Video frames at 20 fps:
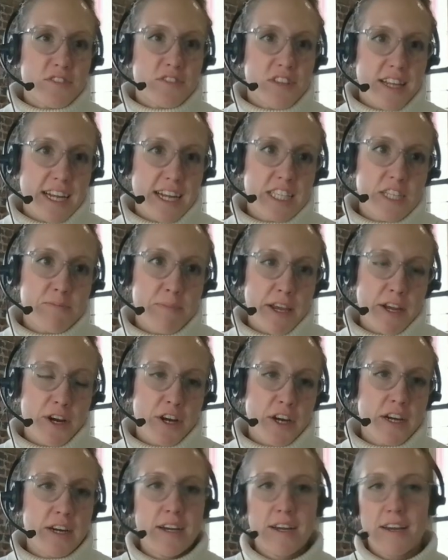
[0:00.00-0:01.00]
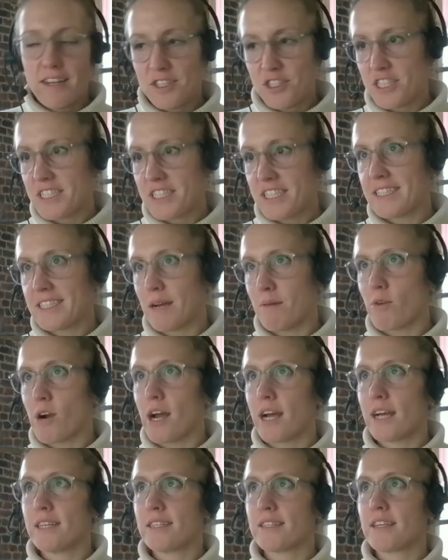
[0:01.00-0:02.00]
it off to the next speaker, just to
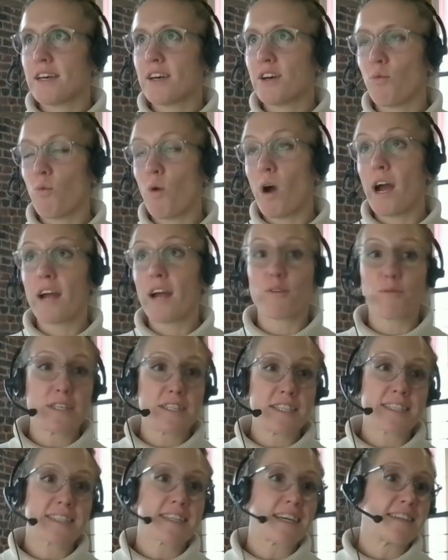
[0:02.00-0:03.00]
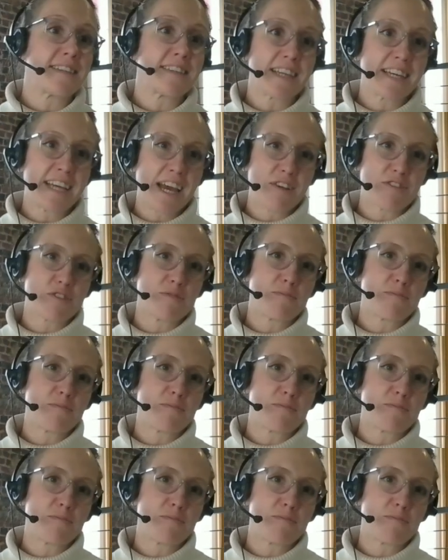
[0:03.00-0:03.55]
summarize, why are we discussing